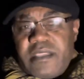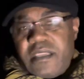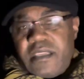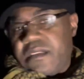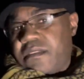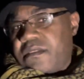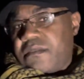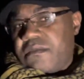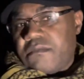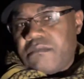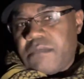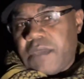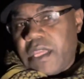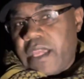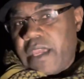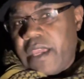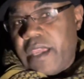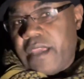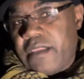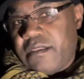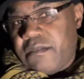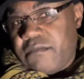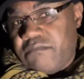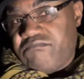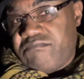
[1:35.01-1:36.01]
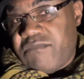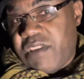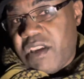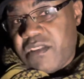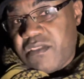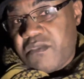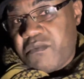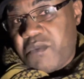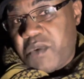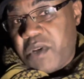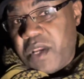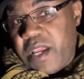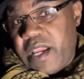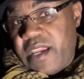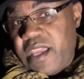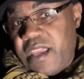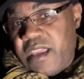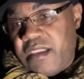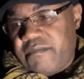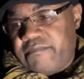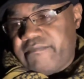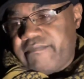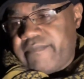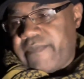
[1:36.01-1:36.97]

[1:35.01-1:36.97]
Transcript: it, it does what I need.